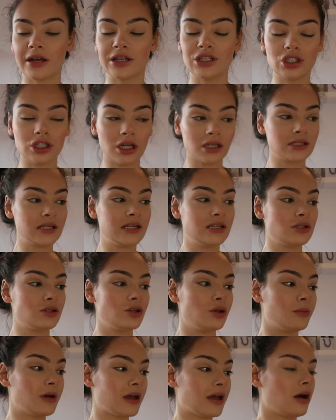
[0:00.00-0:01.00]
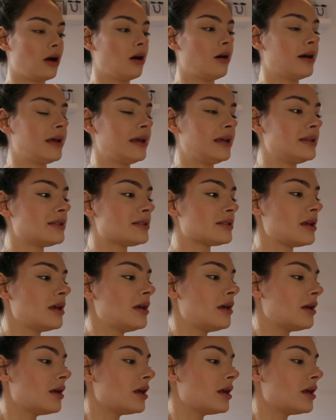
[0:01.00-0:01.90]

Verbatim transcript: I just need to do my eyes.